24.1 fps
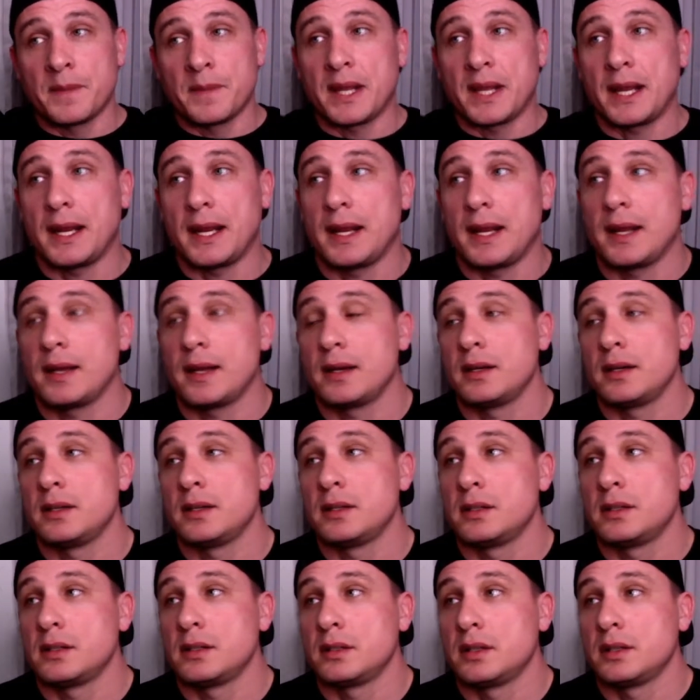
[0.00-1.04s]

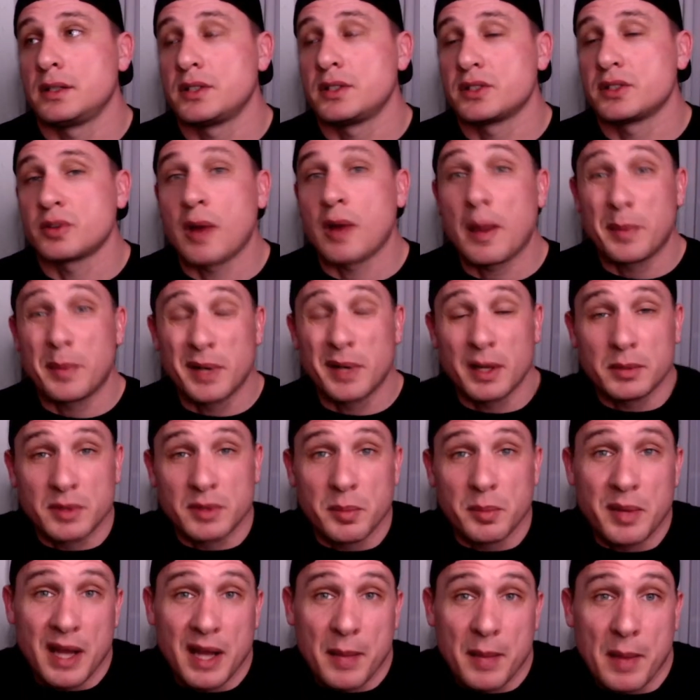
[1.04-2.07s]
And it just so happened to
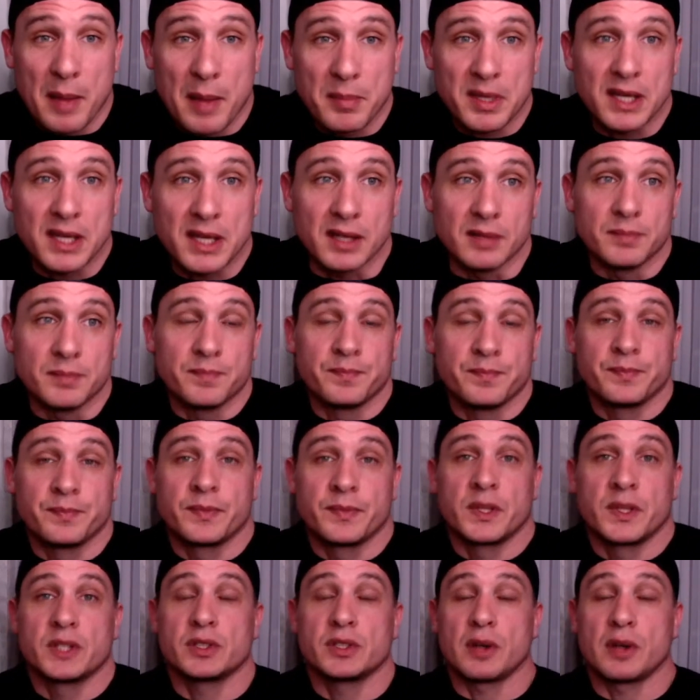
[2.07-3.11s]
be on my beat.
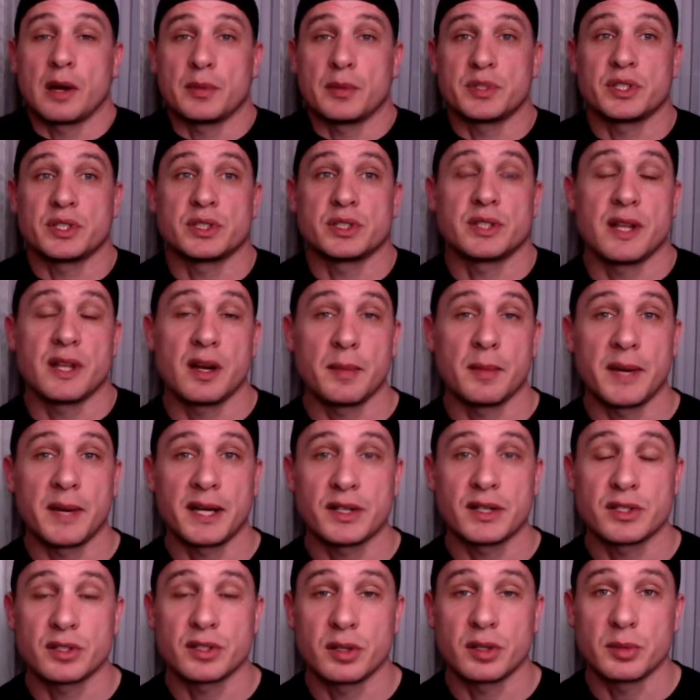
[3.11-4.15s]
So I was just there making
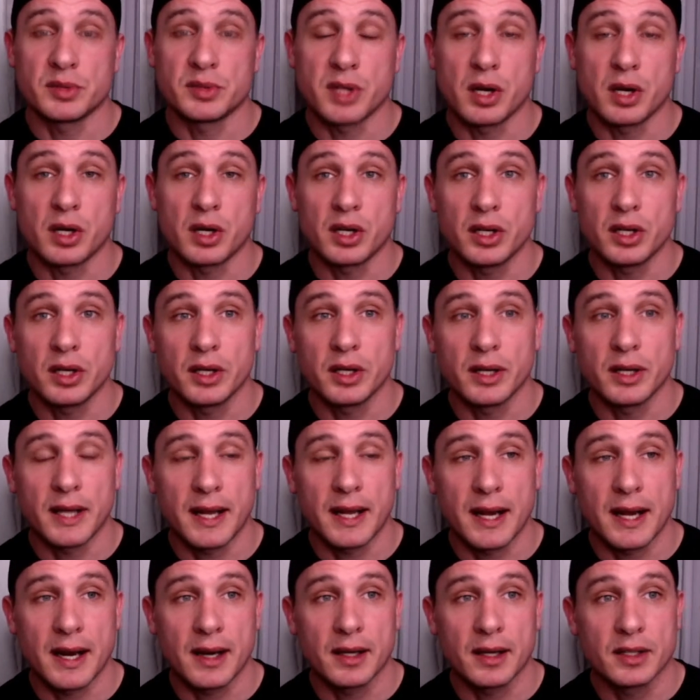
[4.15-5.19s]
sure it was all good, and
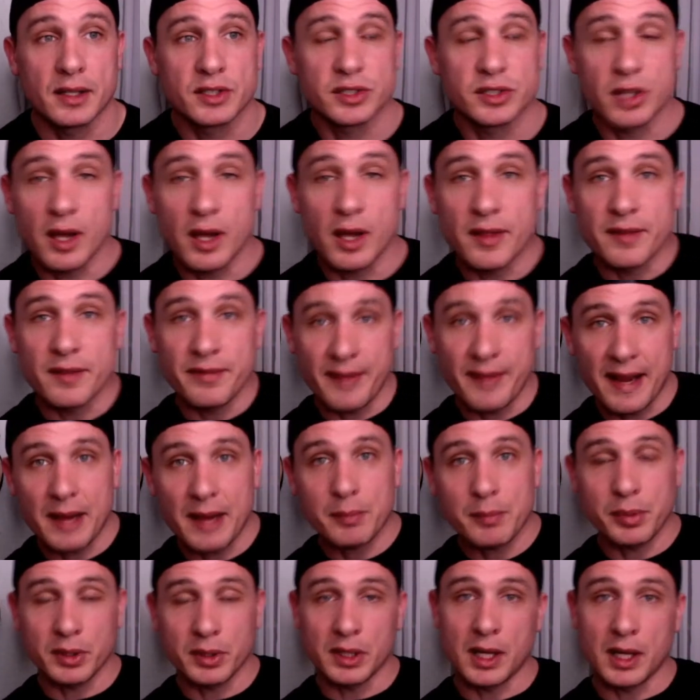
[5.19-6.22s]
I saw the van
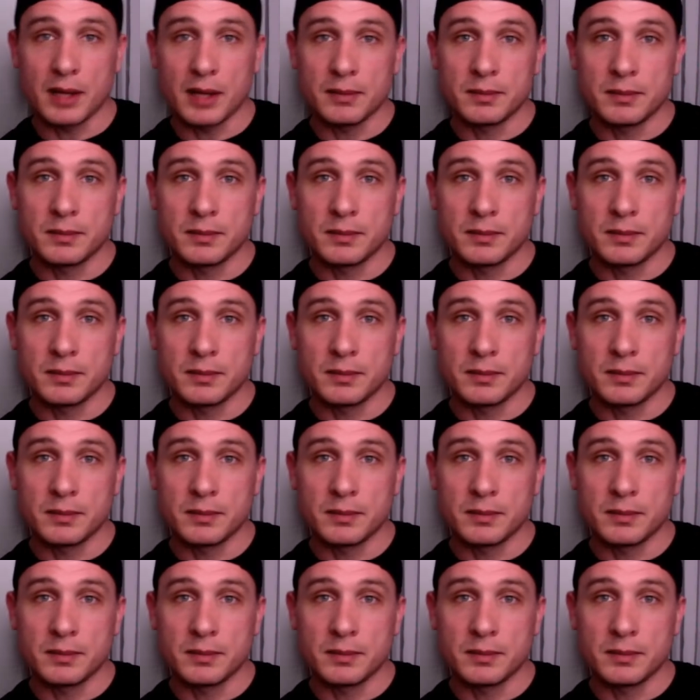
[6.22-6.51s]
pull up.